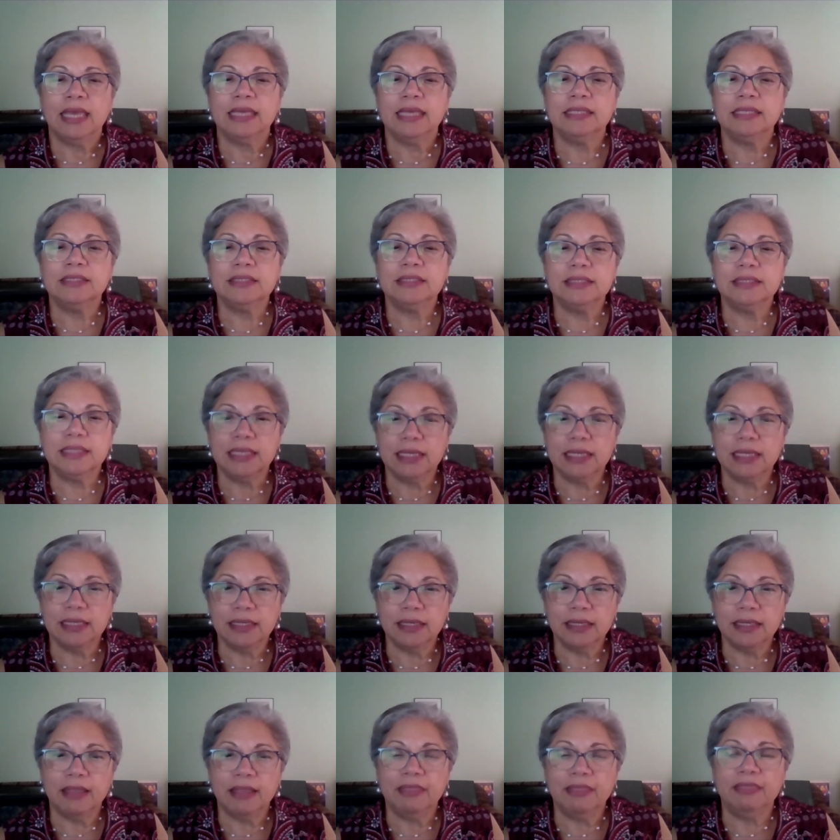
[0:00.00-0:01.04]

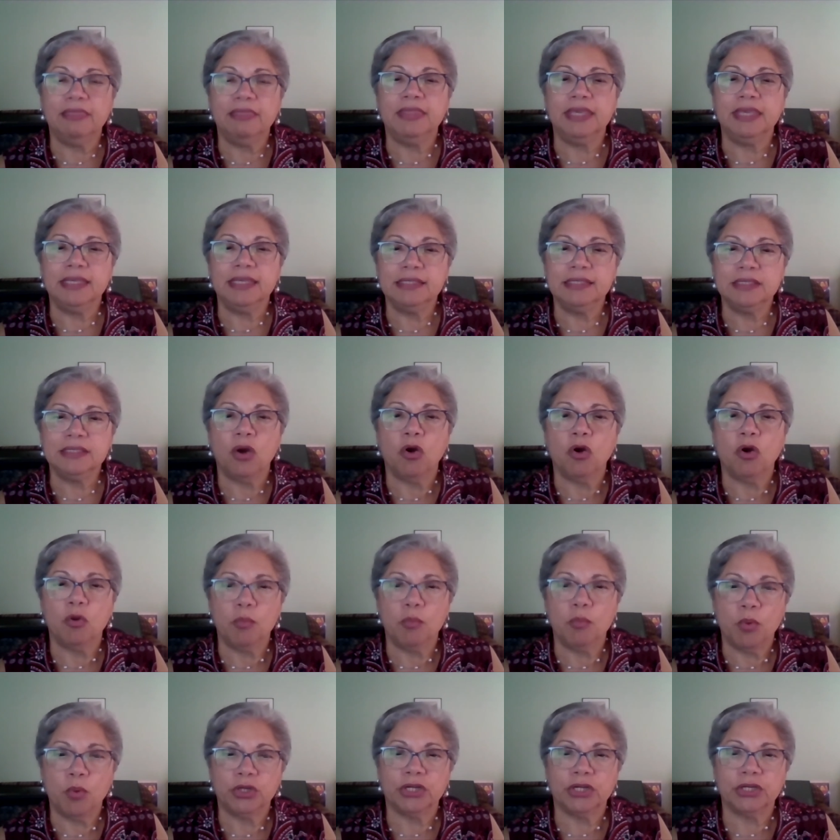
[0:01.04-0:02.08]
Still, this
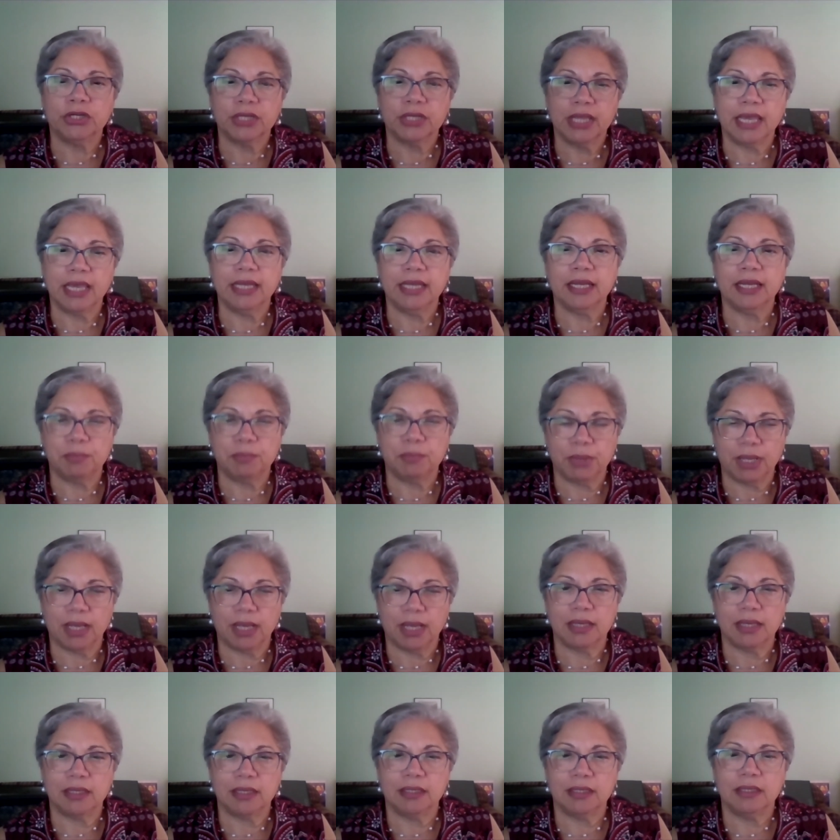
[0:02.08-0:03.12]
homeowner can
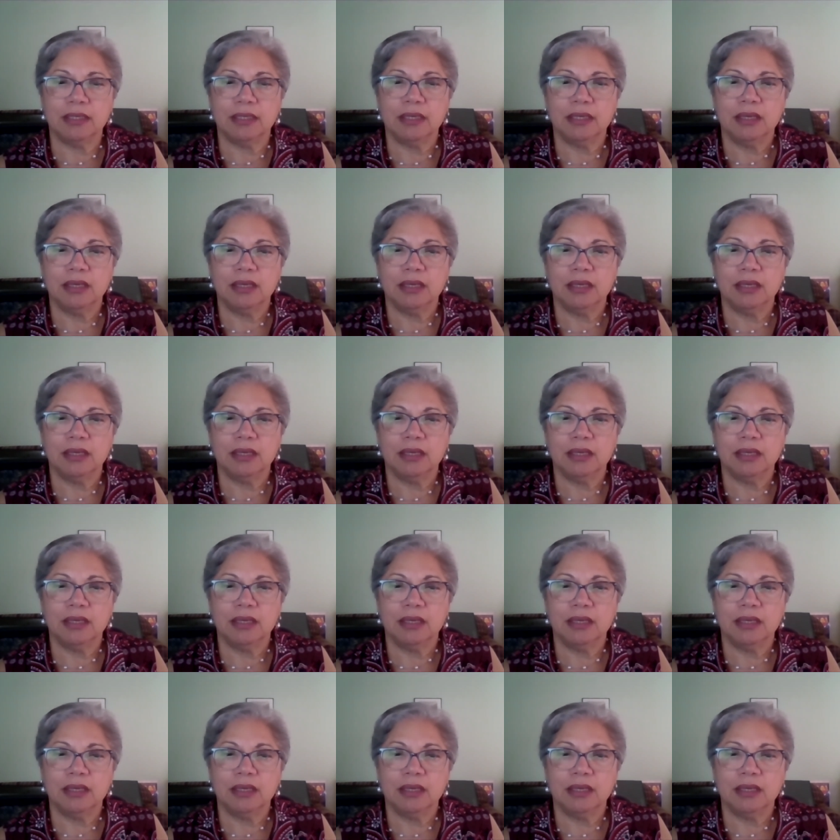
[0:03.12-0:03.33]
apply